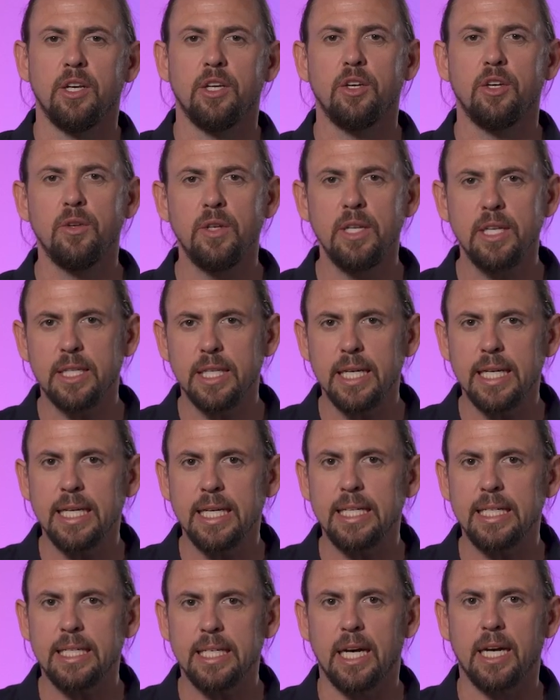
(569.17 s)
You need to
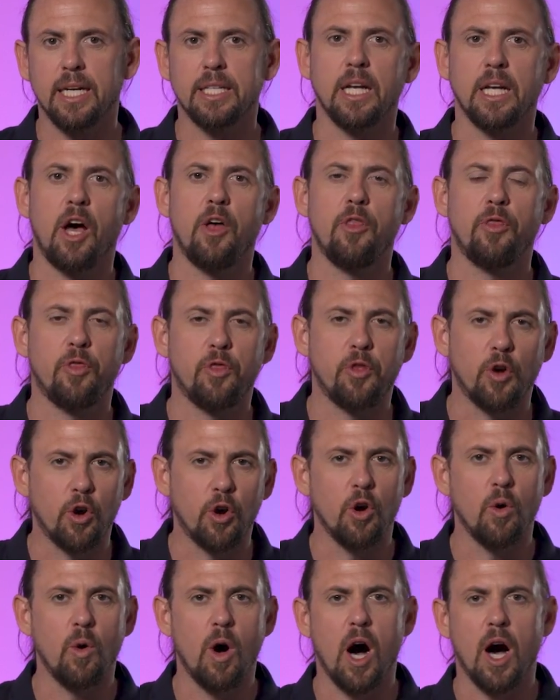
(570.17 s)
conduct a
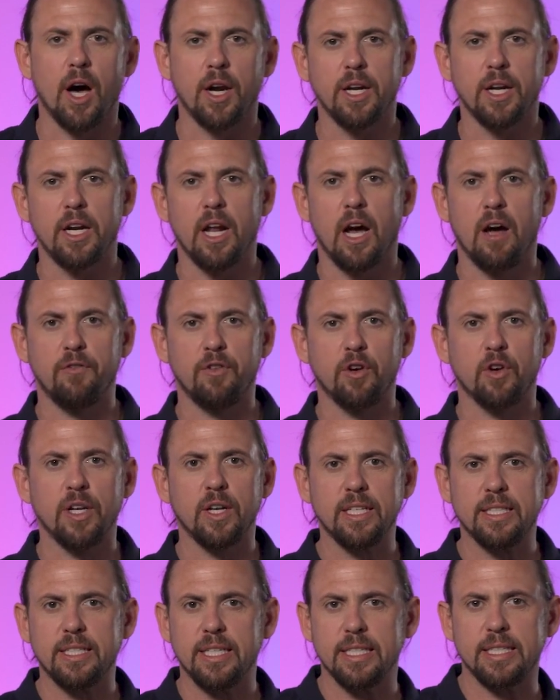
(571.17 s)
thorough audit of your
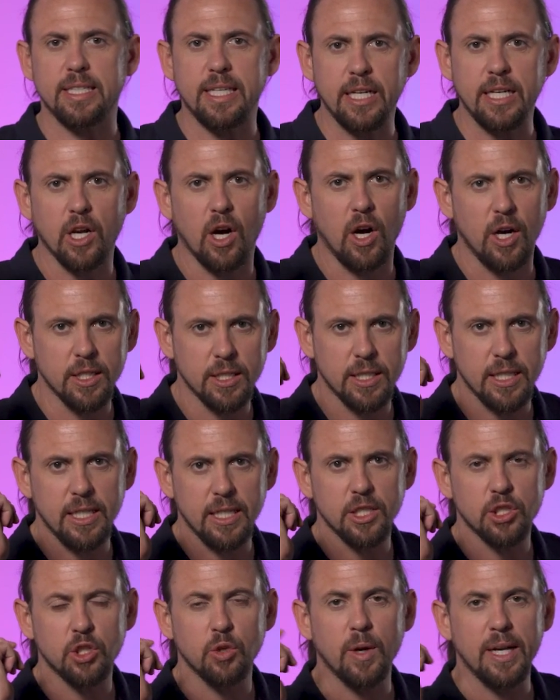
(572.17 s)
existing
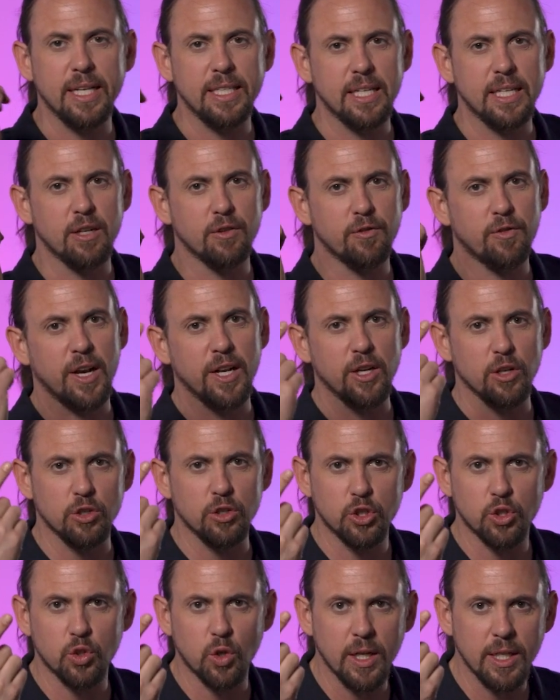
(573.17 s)
content to identify your
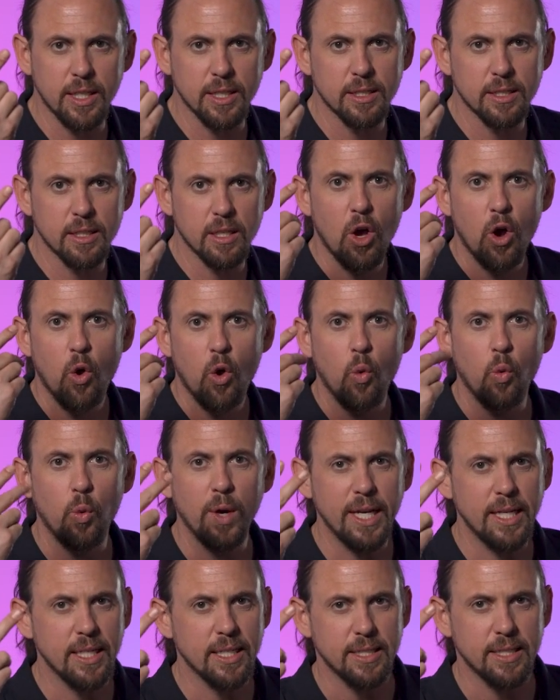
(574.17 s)
strengths,
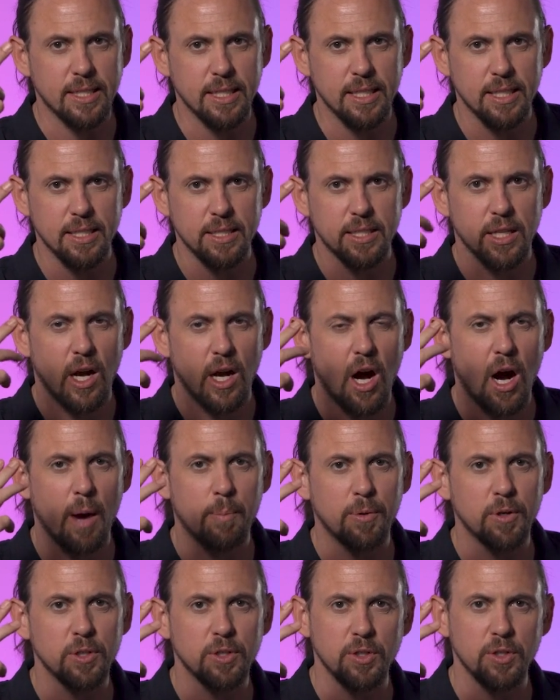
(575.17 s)
weaknesses,
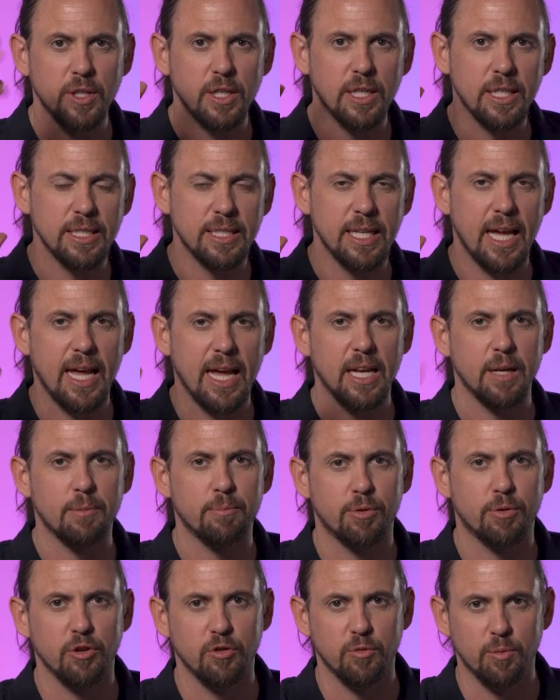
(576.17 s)
opportunities, and
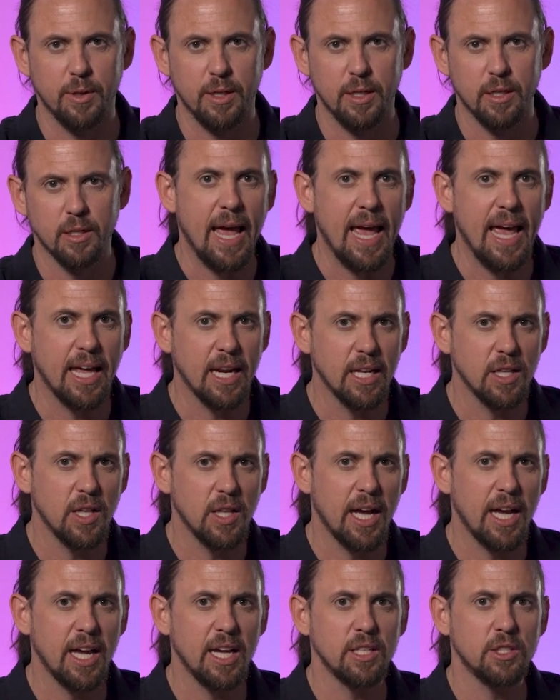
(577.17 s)
improvement.
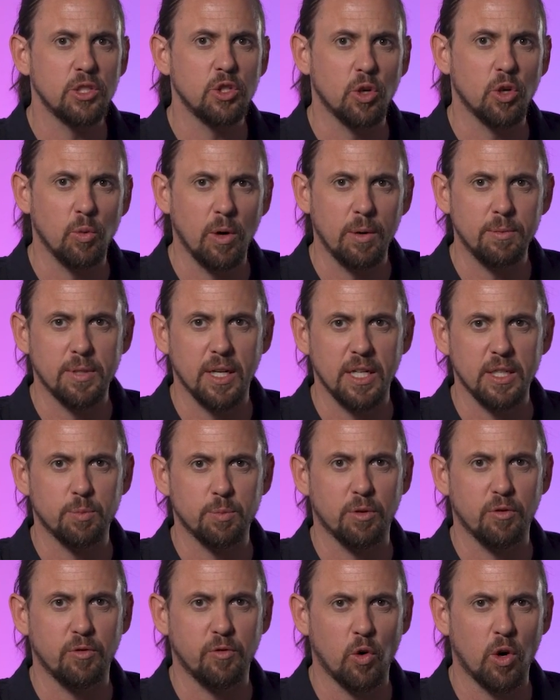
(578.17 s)
Analyze your website's
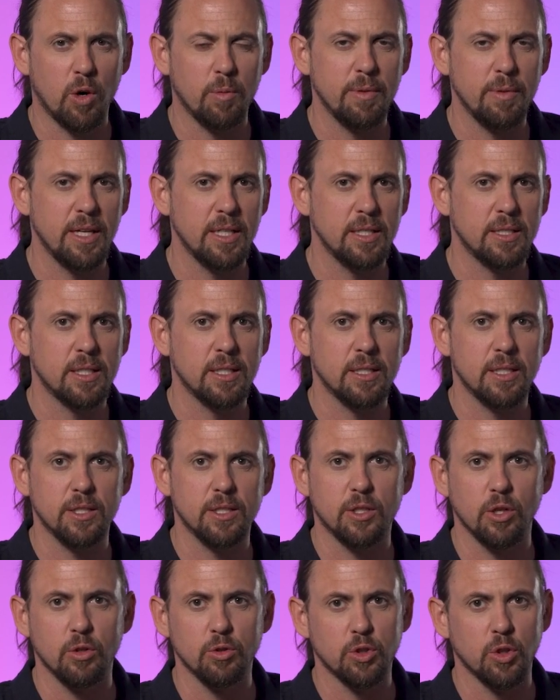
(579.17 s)
performance, the
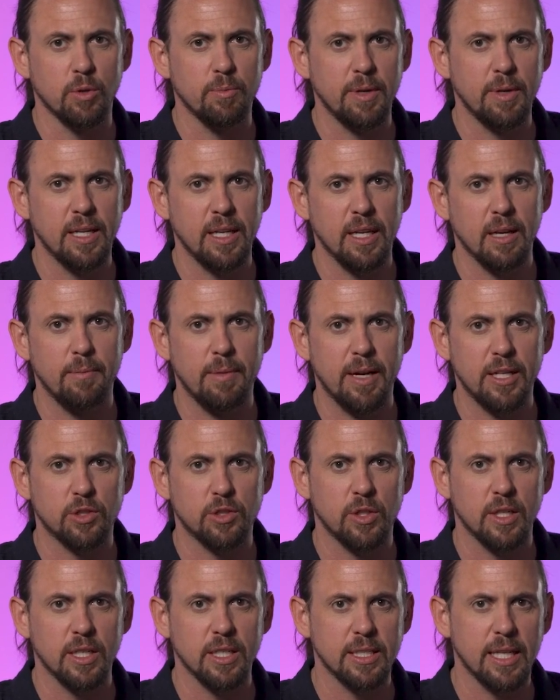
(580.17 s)
social media
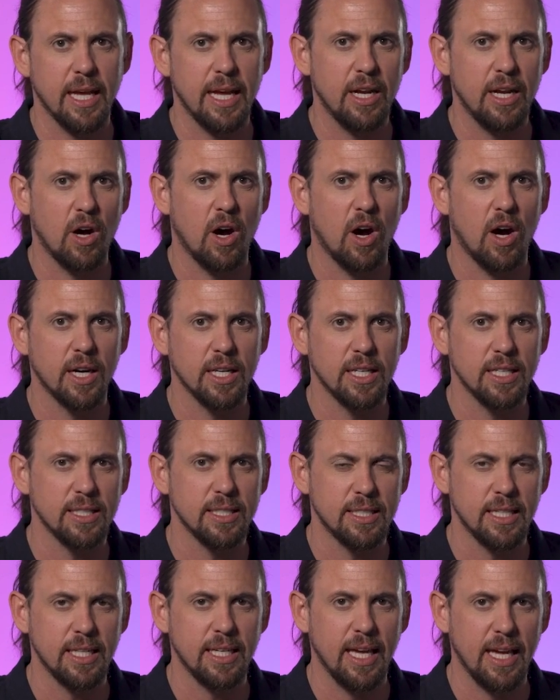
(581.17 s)
metrics, and
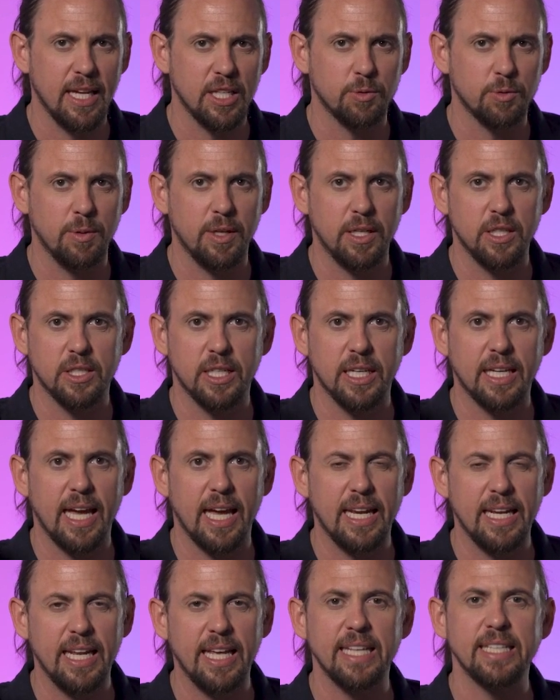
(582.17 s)
audience engagement to
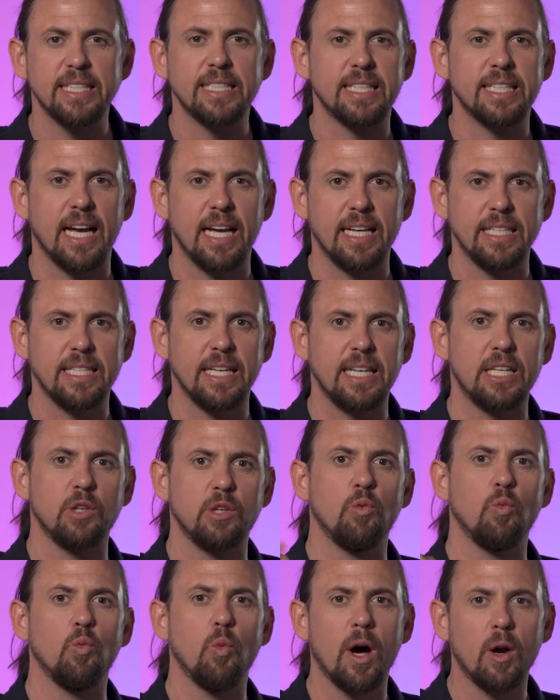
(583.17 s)
gain insights into
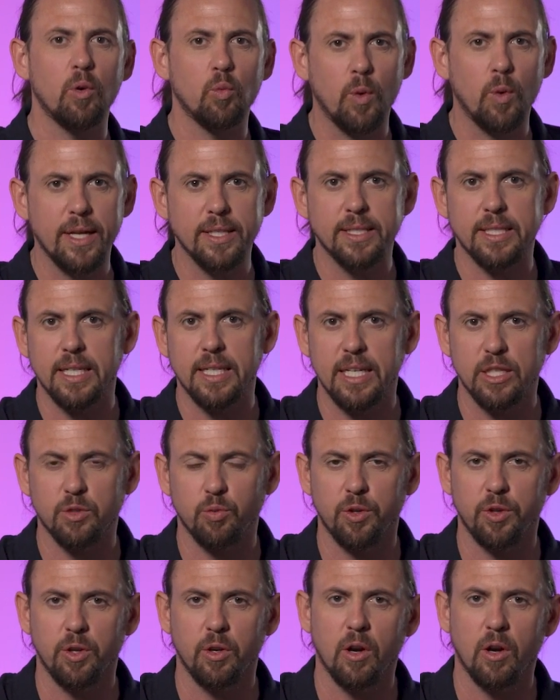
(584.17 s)
what resonates
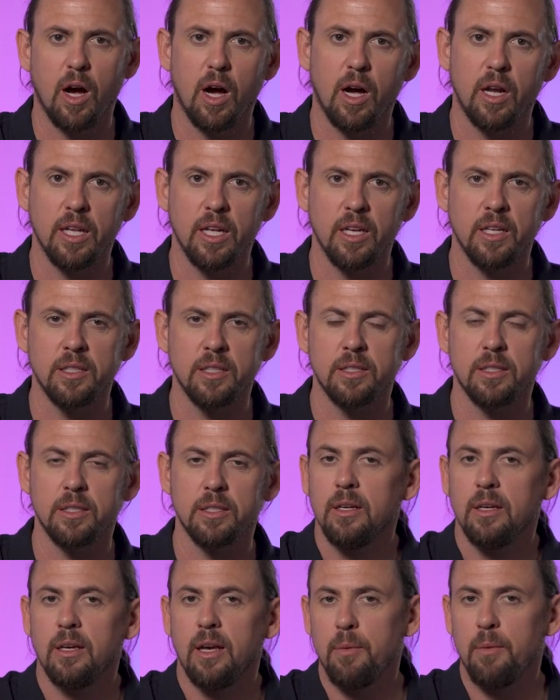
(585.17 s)
with your audience
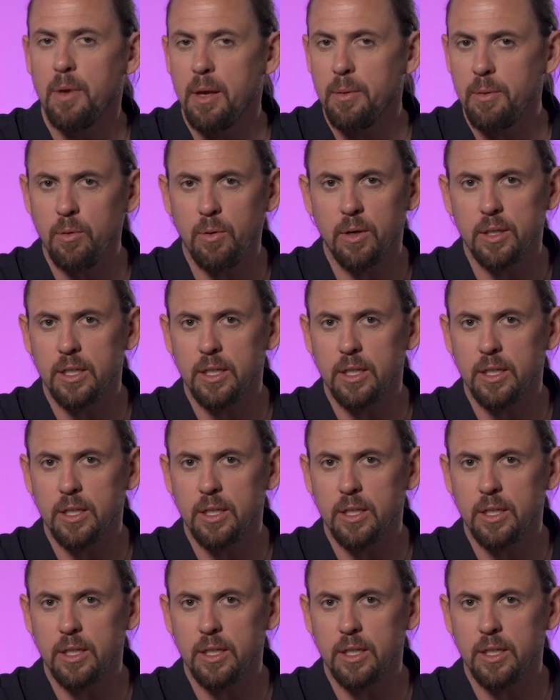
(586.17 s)
and maybe what